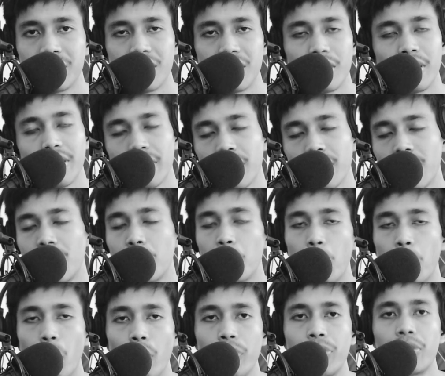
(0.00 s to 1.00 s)
that they are
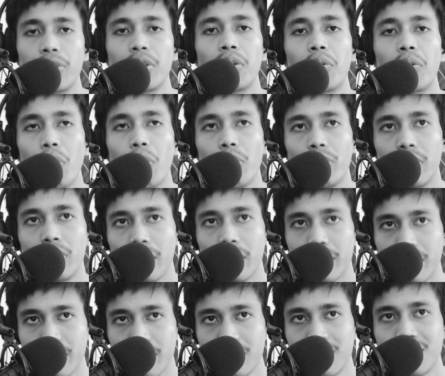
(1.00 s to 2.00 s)
both
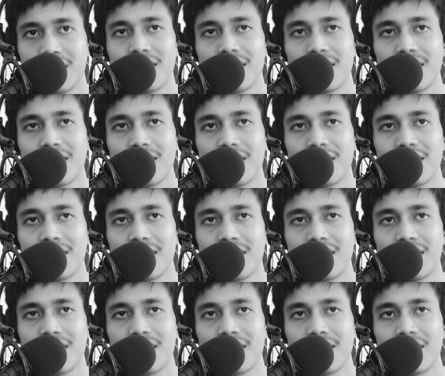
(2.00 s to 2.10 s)
correlated